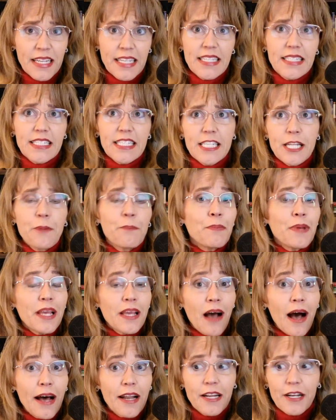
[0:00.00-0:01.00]

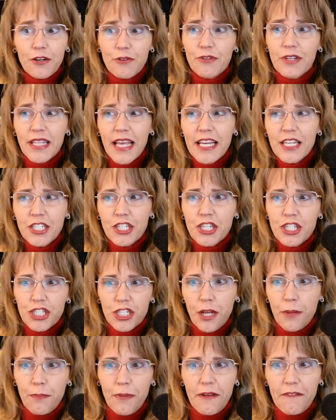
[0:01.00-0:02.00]
symbiotic relationship,
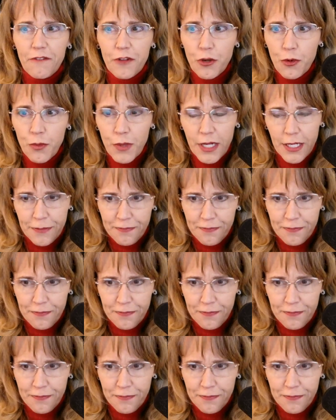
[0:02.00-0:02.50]
if you will.